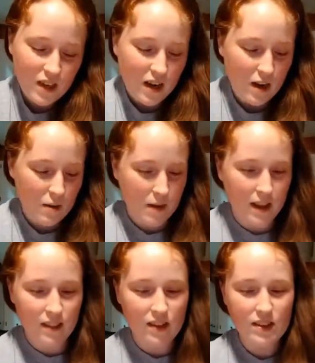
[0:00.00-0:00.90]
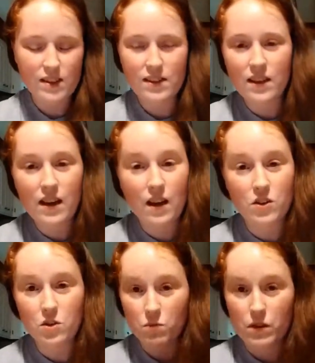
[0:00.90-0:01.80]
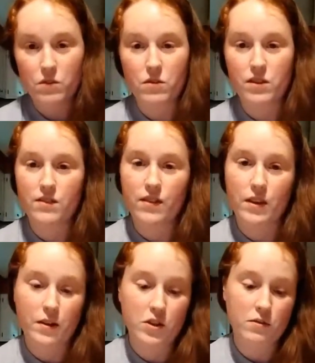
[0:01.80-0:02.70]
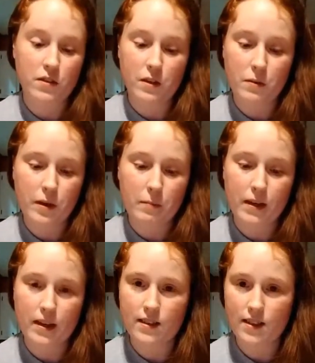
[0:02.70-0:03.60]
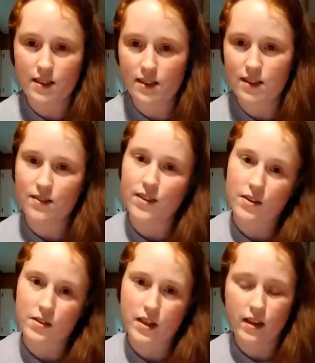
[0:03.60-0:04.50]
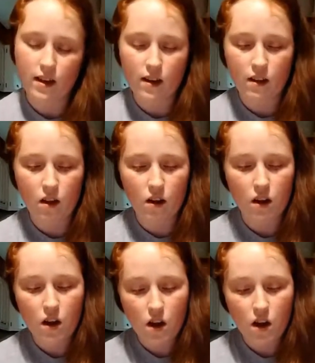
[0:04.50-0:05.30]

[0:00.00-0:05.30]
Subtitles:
I'll just run through this evaluation really quick because this video is getting kind of long.